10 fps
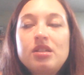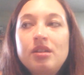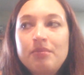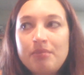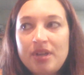
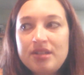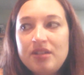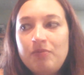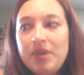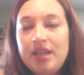it must
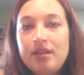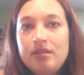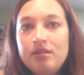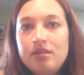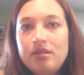have
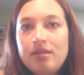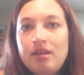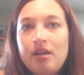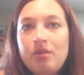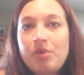been
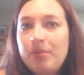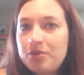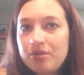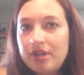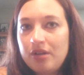
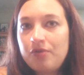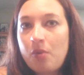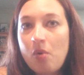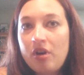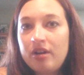rupturing
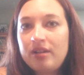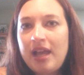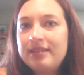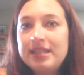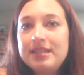for
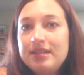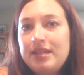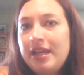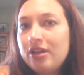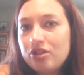at least a
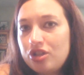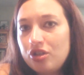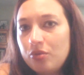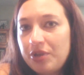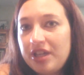day or
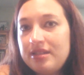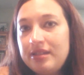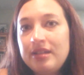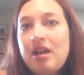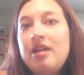two, because
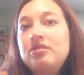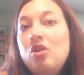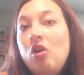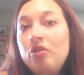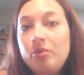it had gotten
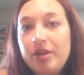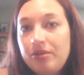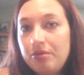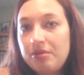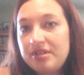all the way
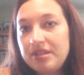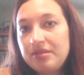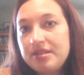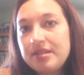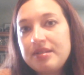through his
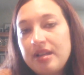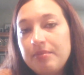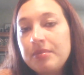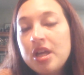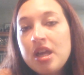little
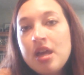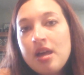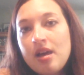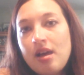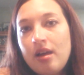system.
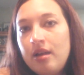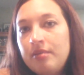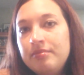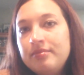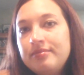
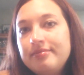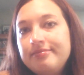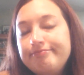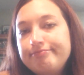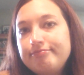
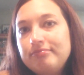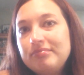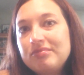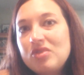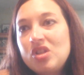
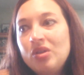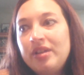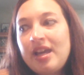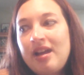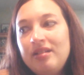So
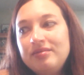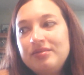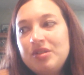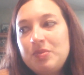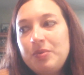yeah,
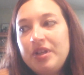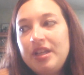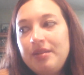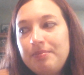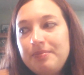it was
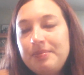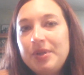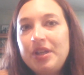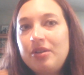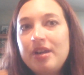pretty
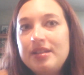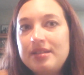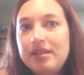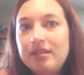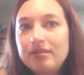
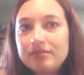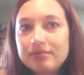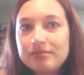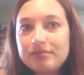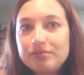crazy,
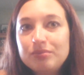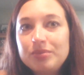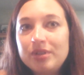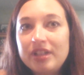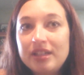
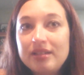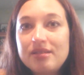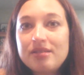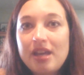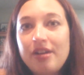pretty
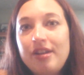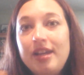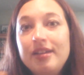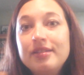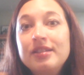
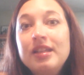scary.